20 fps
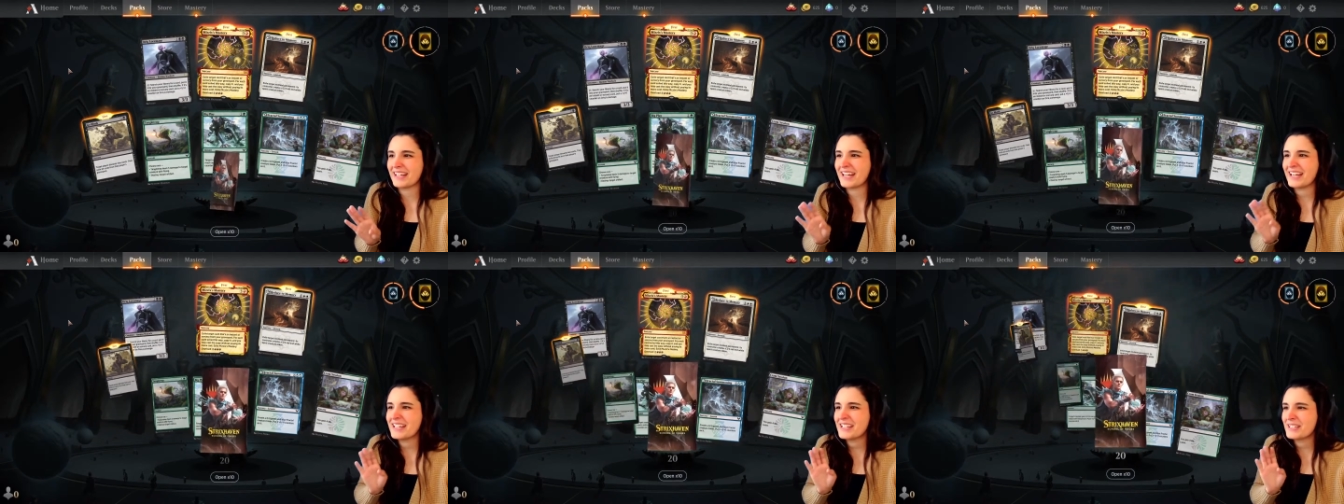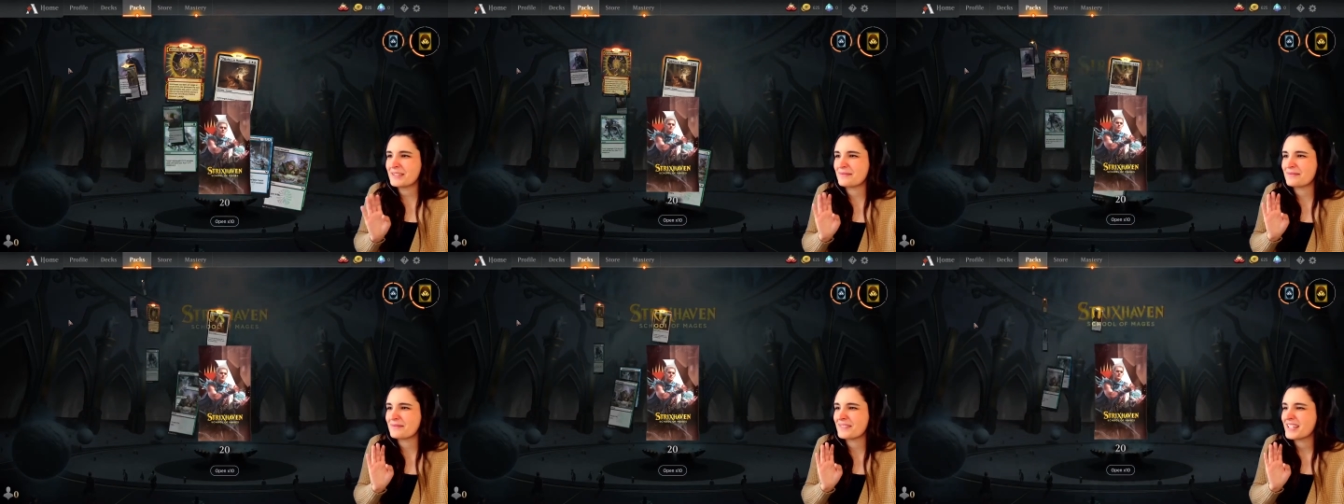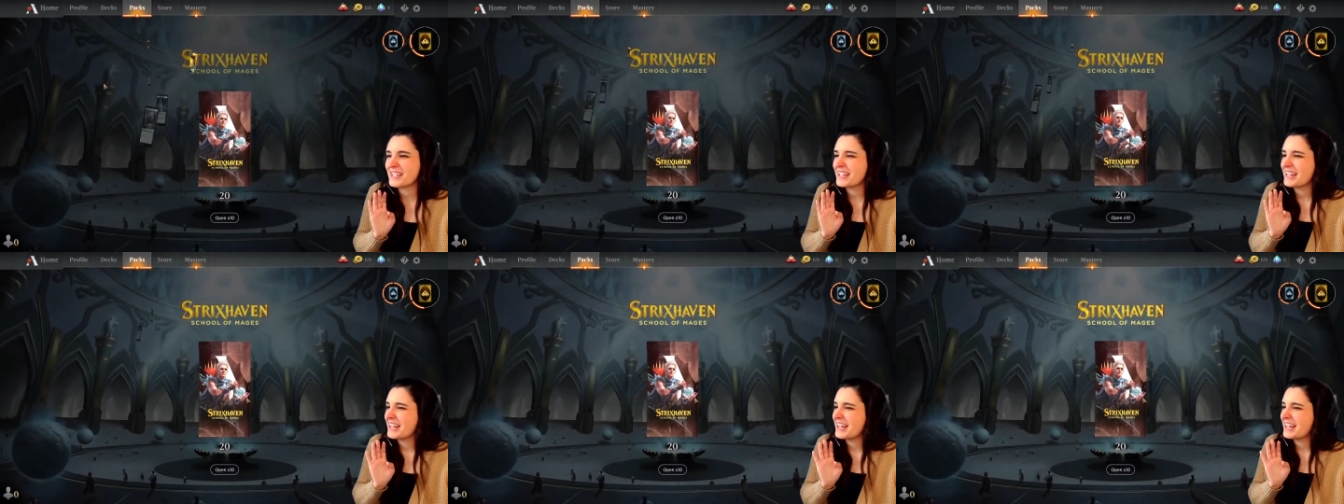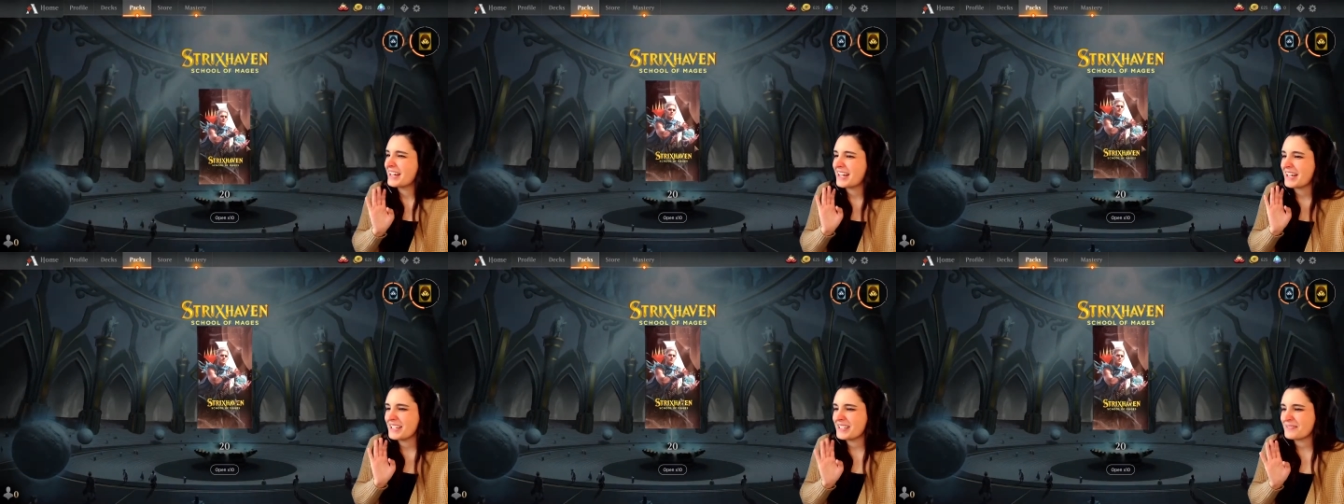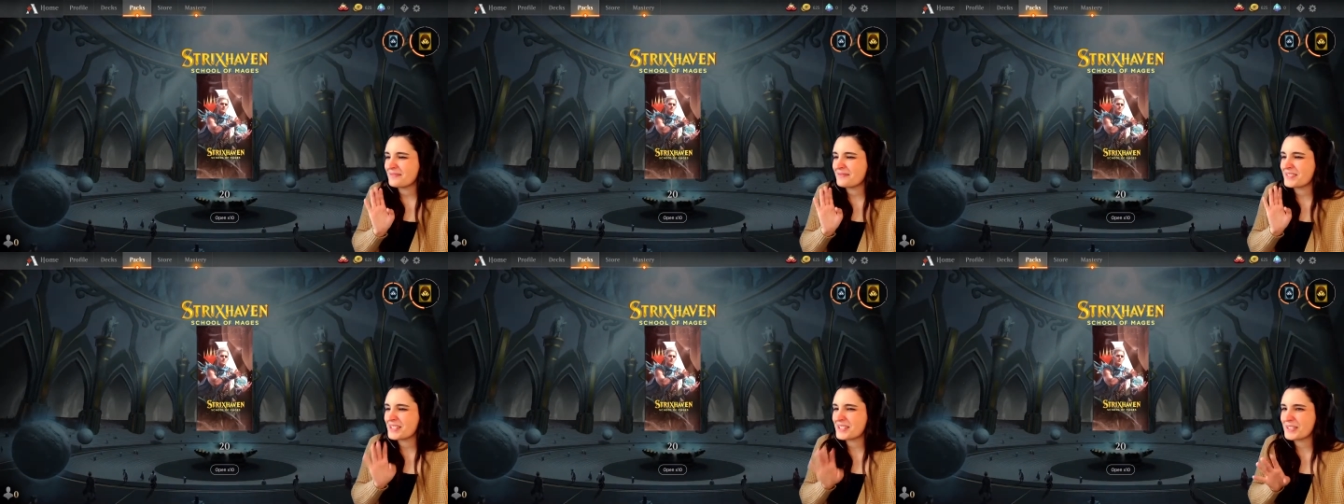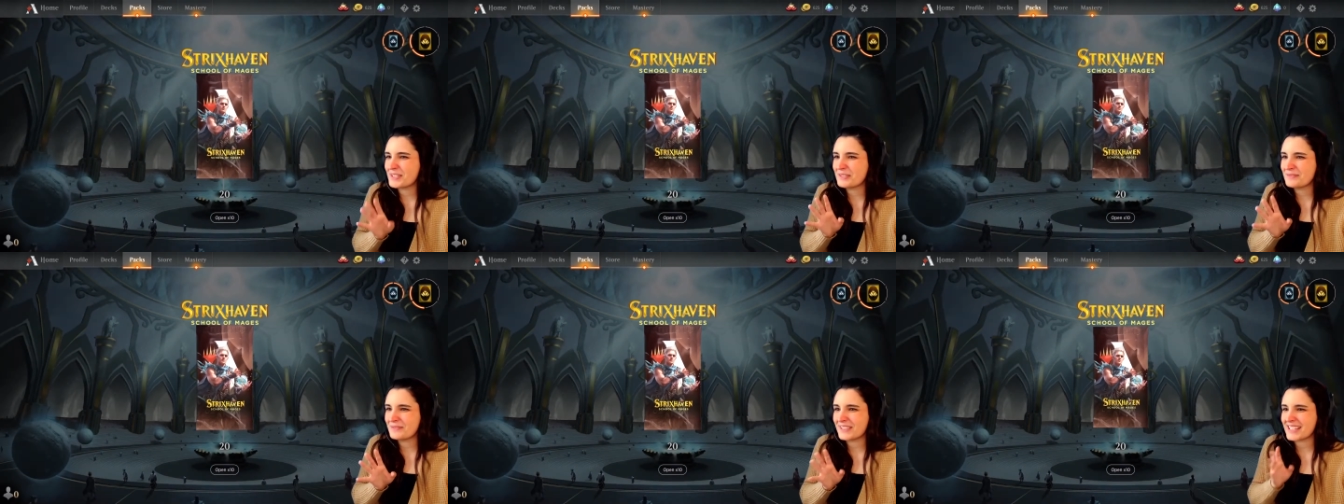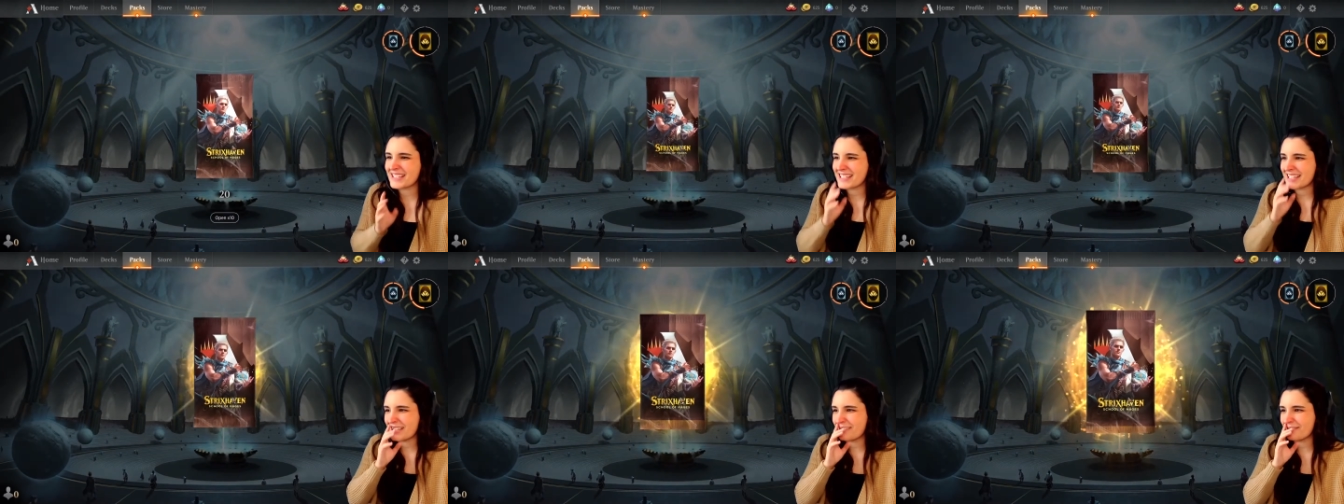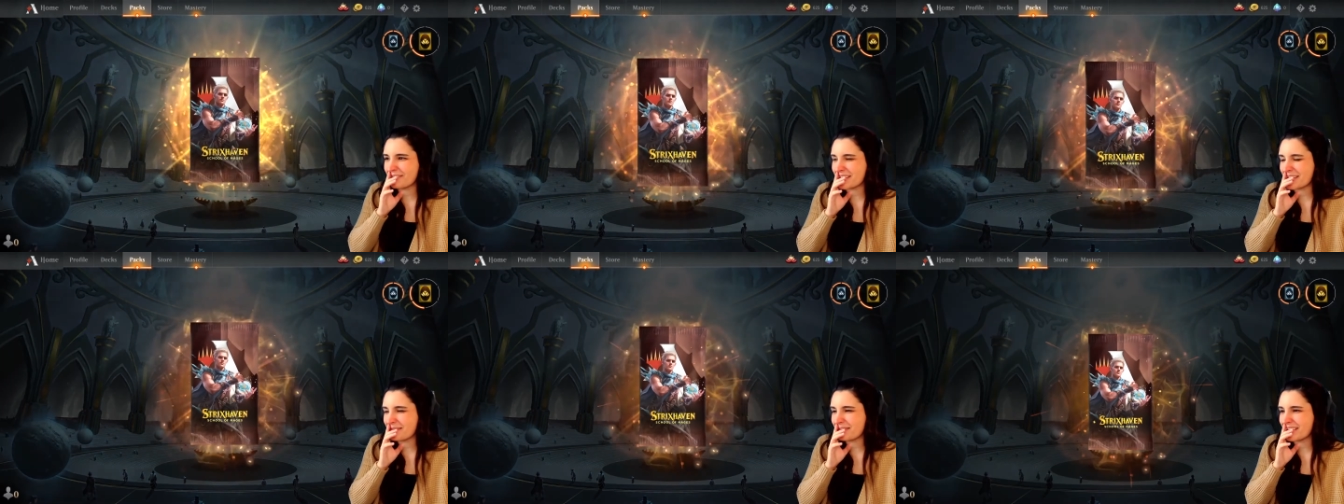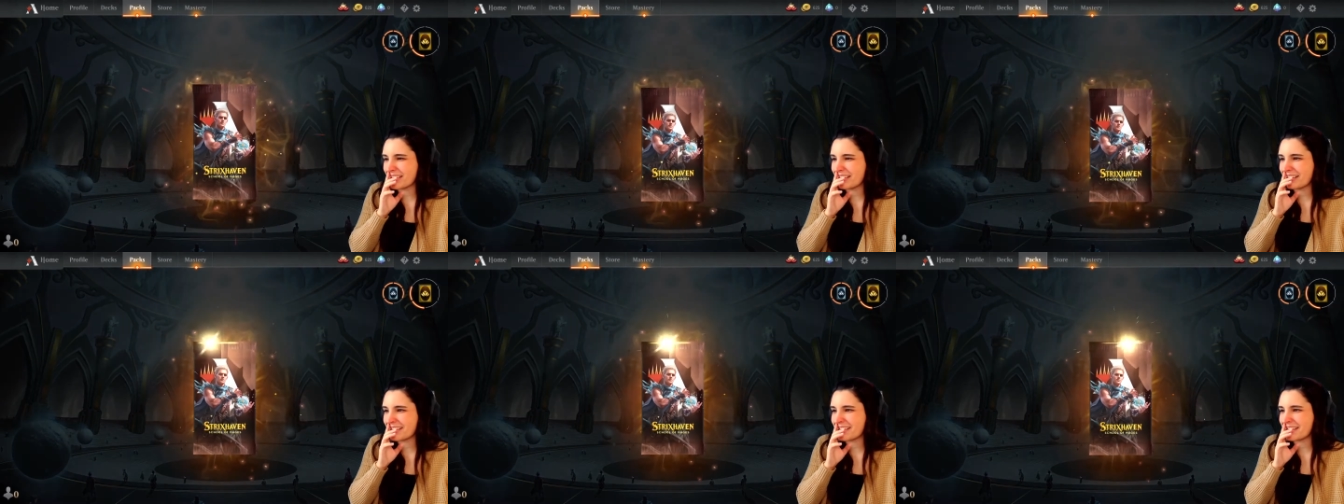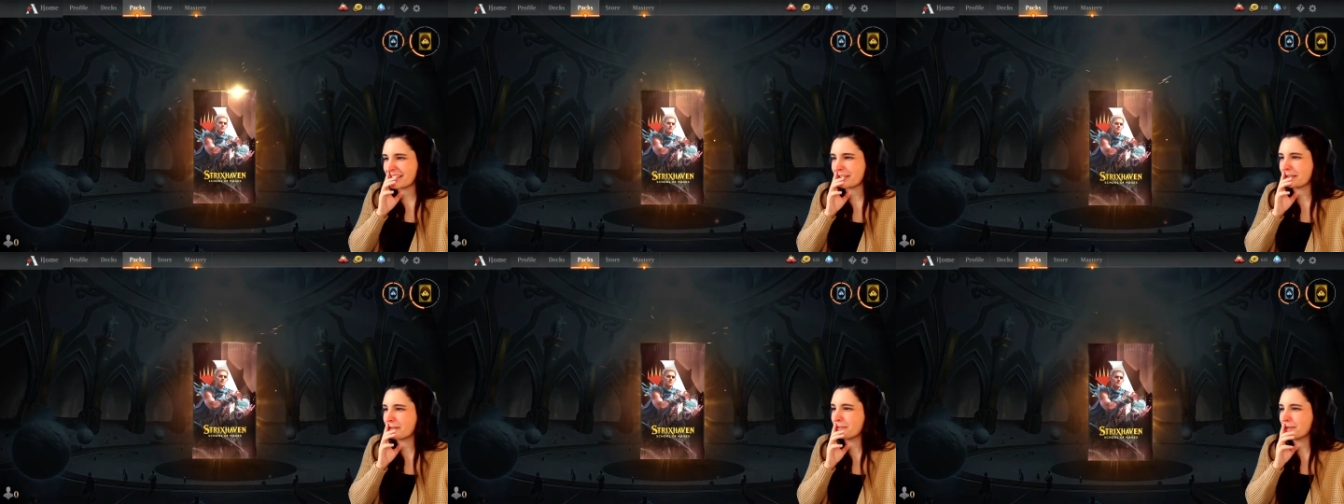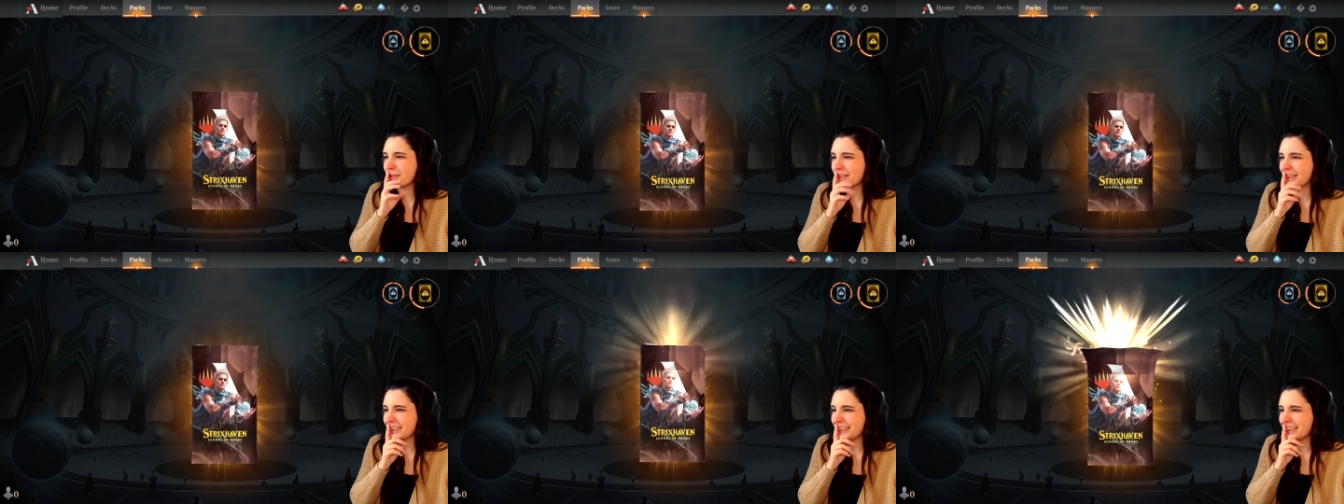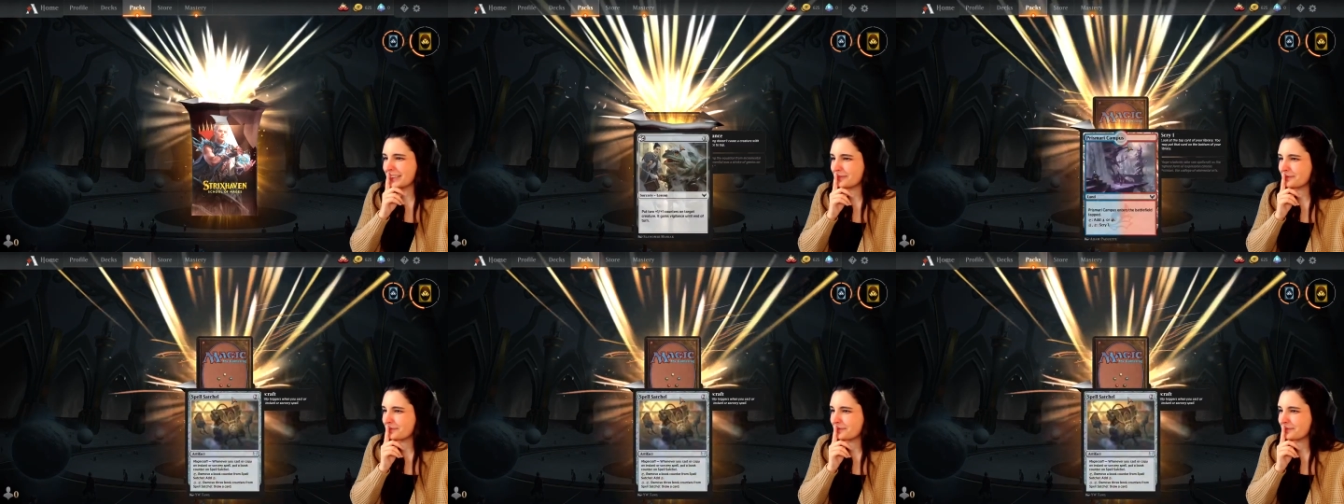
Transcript: I am super excited for some of the cards that I'm pulling.